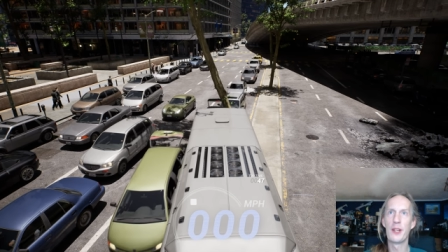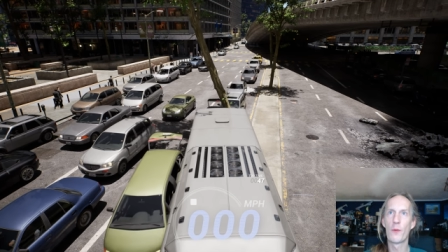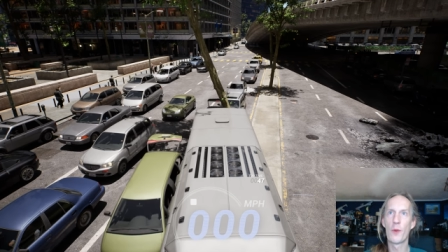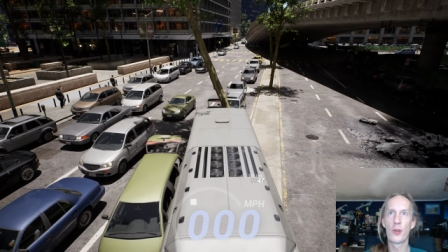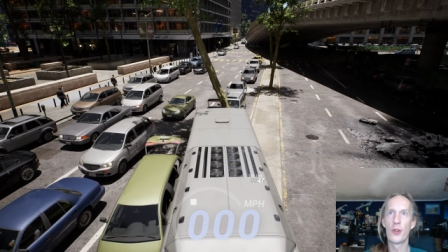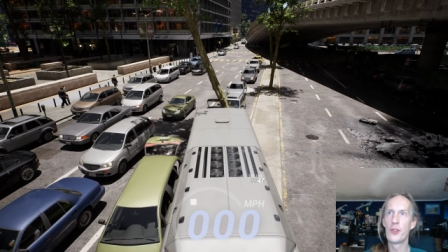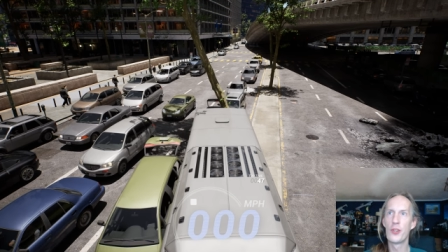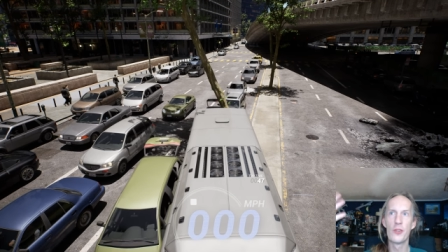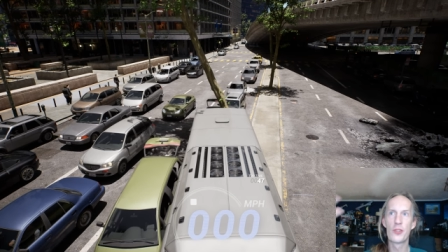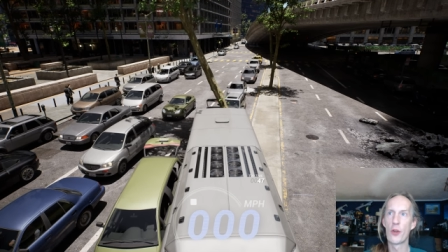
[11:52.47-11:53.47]
What we're going to
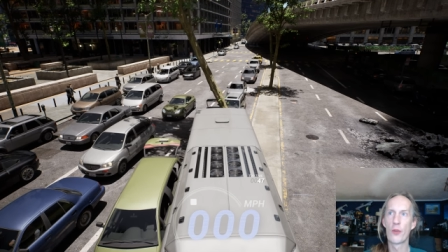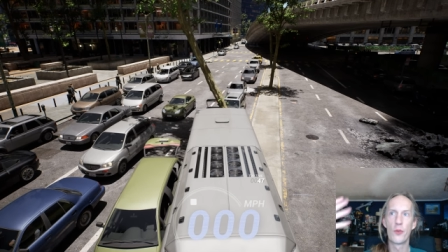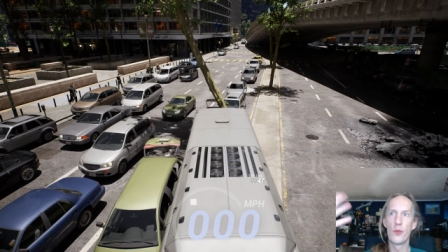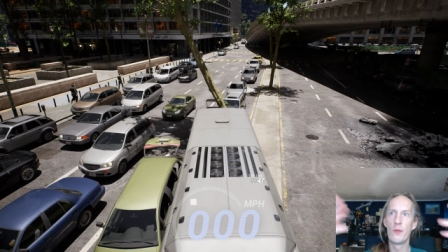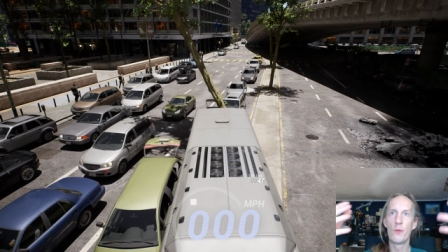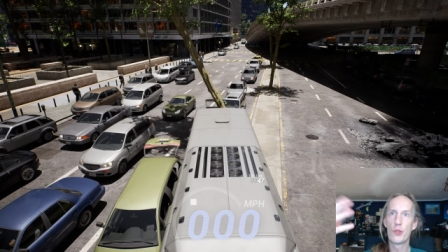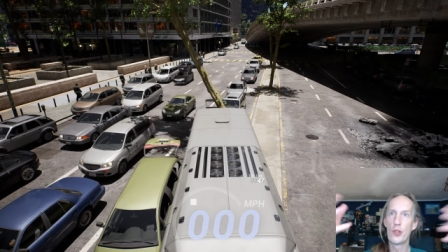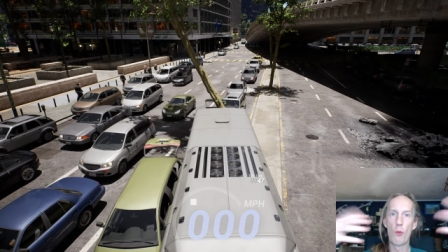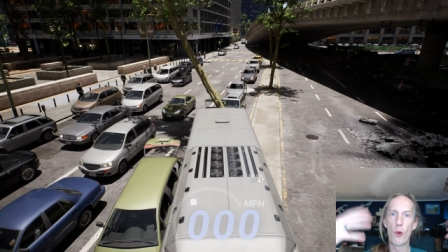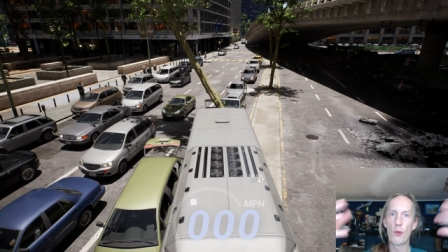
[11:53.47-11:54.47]
do is go through and do
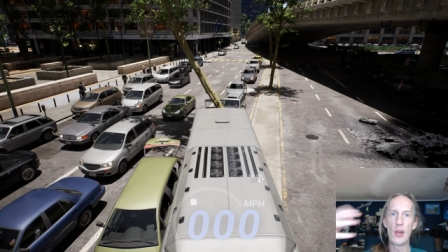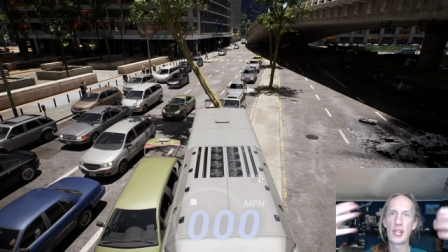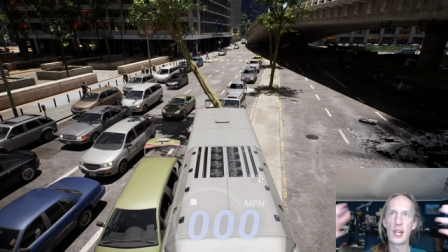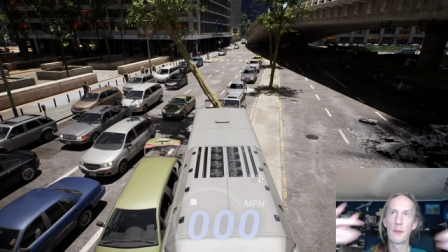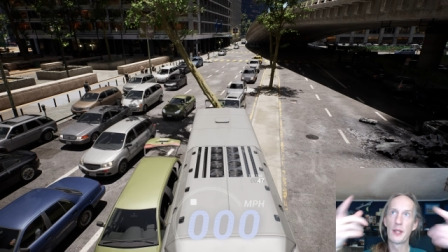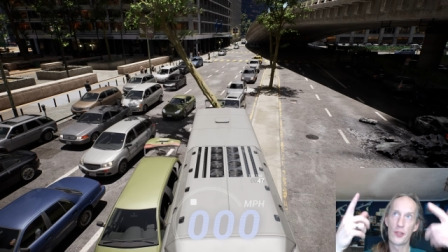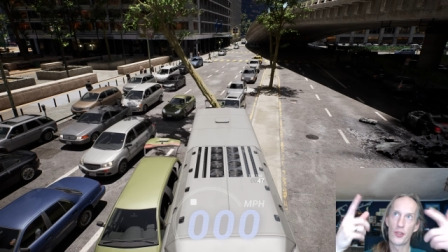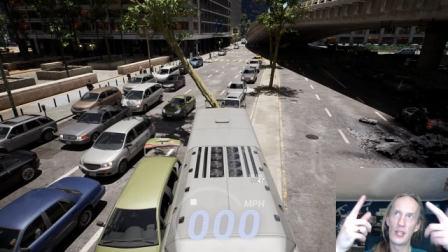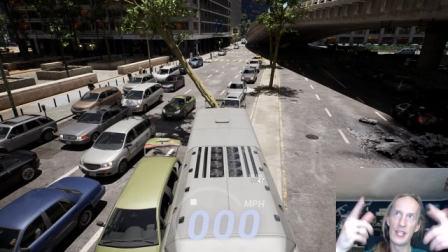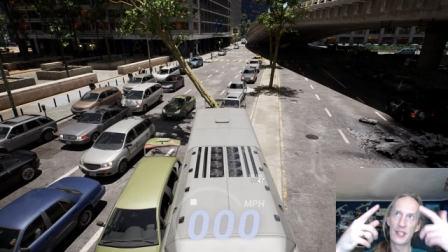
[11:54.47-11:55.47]
more breakup, get the
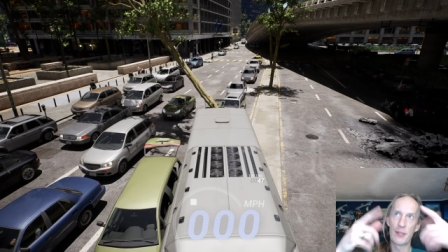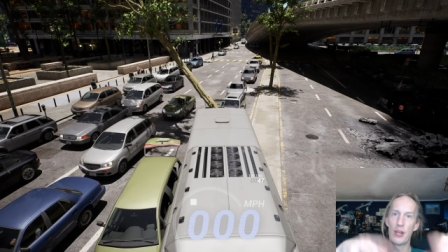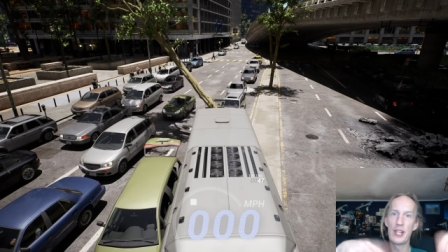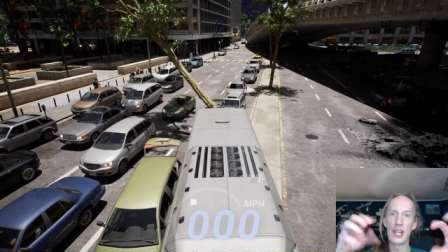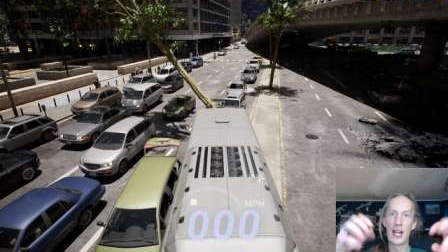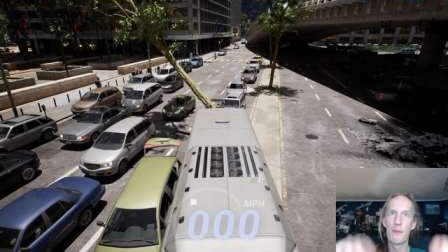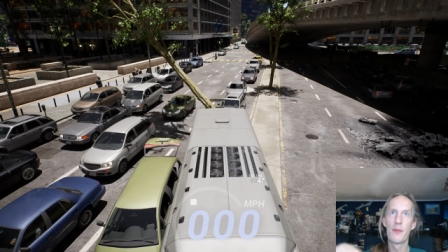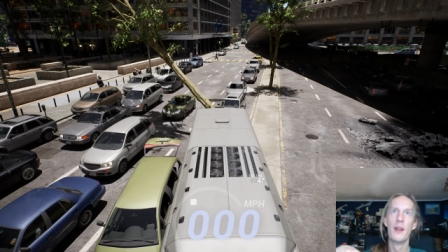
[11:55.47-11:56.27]
trees to break up,